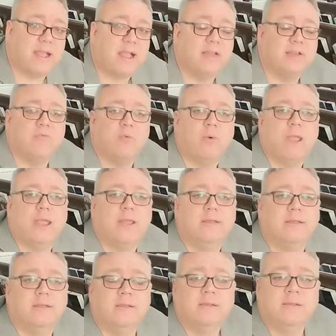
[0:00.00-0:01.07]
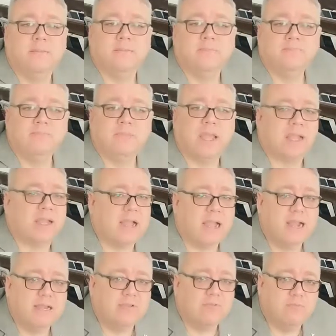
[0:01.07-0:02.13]
kind of weight, that
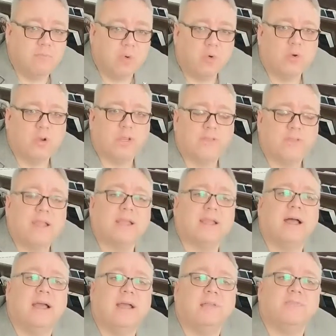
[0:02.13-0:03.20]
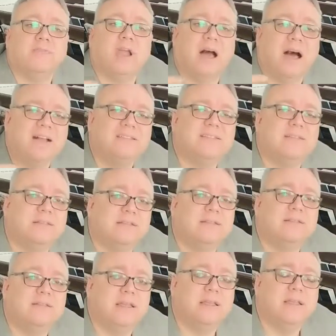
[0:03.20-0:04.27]
kind of mourning, that kind of
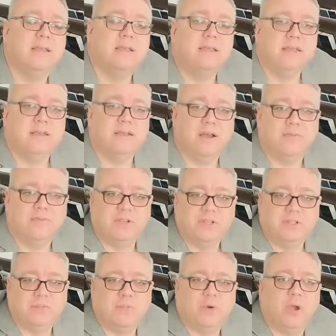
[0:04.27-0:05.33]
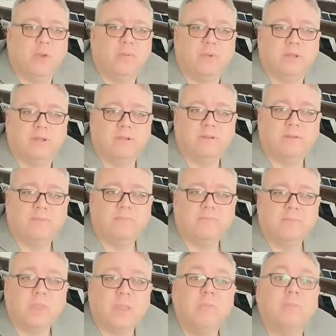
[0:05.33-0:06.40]
constancy of disappointment,
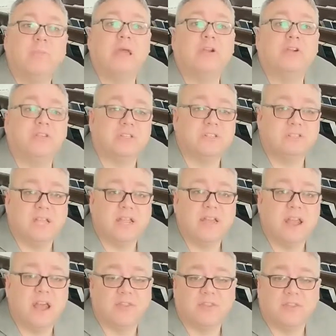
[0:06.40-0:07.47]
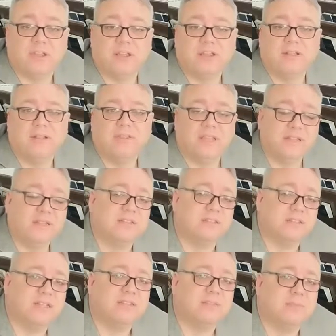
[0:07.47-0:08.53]
better to say nothing than to
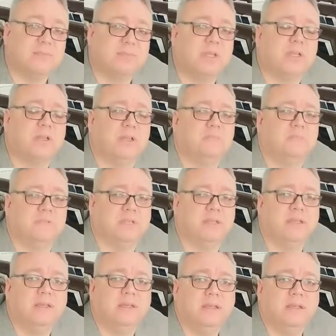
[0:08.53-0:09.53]
say something clumsy.